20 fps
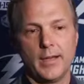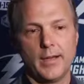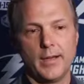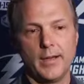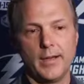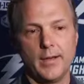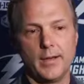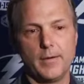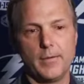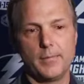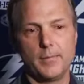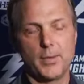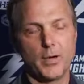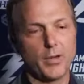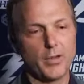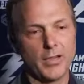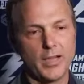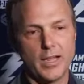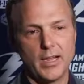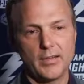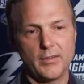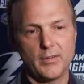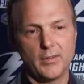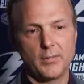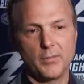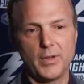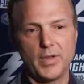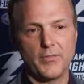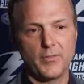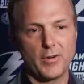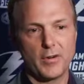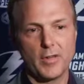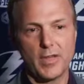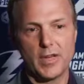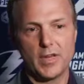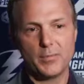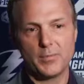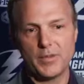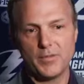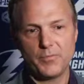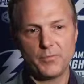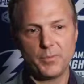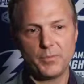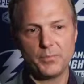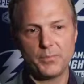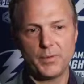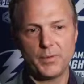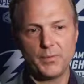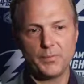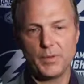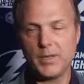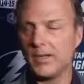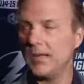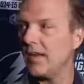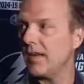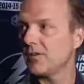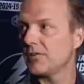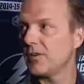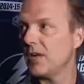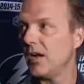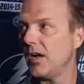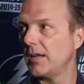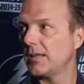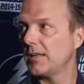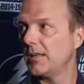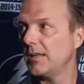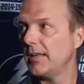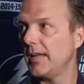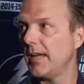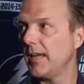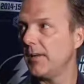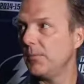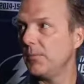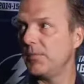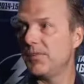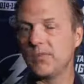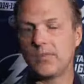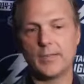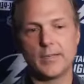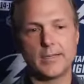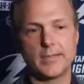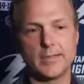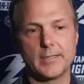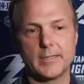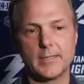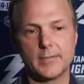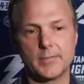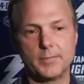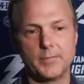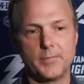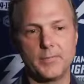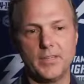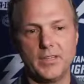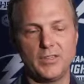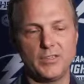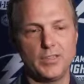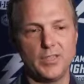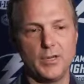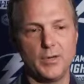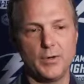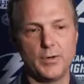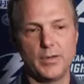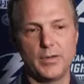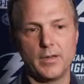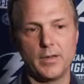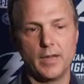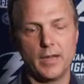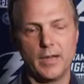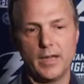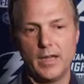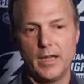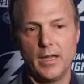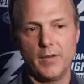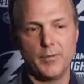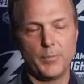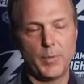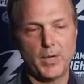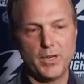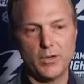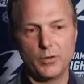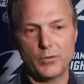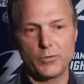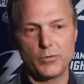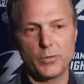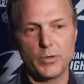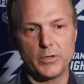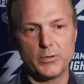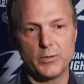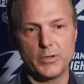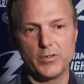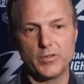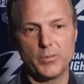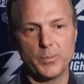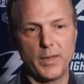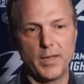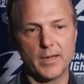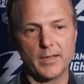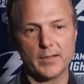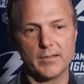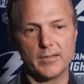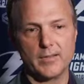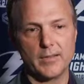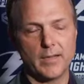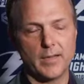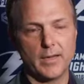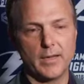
Um, but all the guys that we have in our lineup, they've played National Hockey League games uh, this year, and everybody knows what to expect.